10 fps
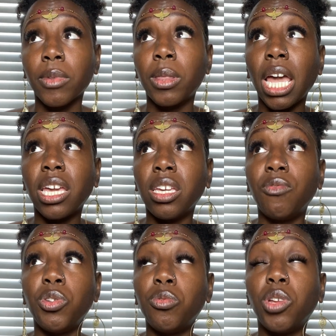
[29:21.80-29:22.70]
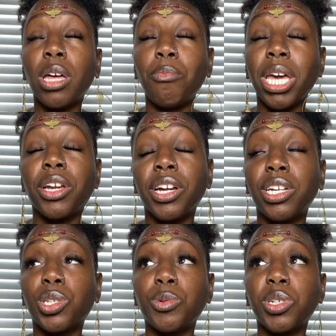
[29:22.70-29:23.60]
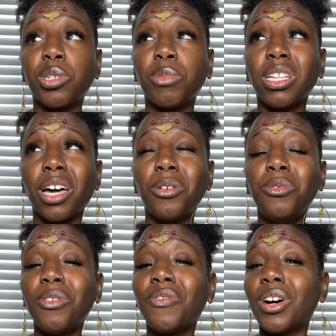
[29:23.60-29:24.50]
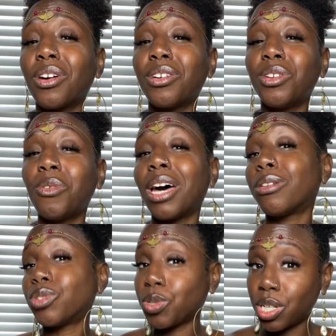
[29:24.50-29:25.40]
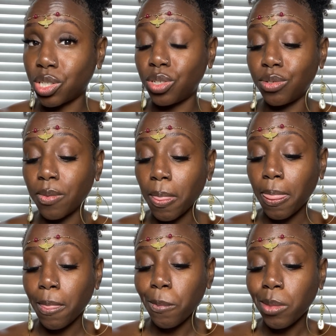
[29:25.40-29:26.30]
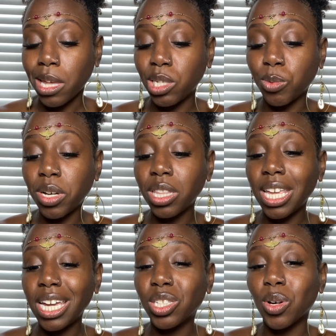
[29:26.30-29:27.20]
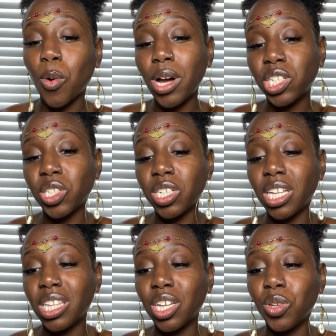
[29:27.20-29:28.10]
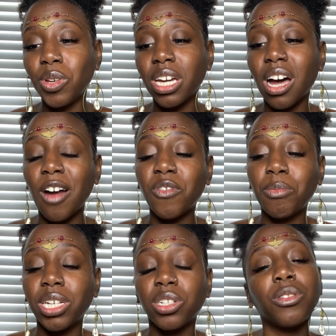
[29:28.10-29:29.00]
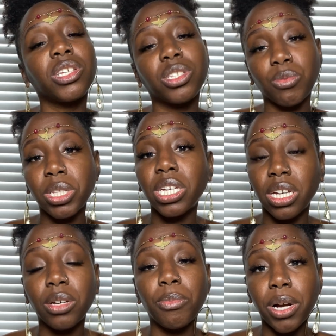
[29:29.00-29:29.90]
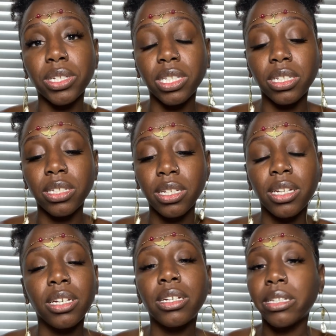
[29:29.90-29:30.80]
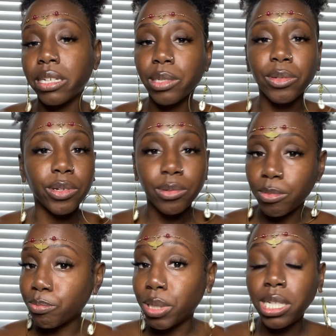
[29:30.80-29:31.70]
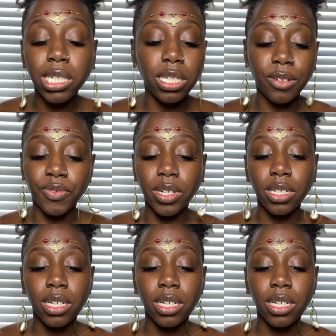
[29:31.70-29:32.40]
that give you, yet make your intuition be like, who the fuck are you? I don't trust you. It's one thing to question and then you get confirmation, oh, this is really a good person. That's completely different.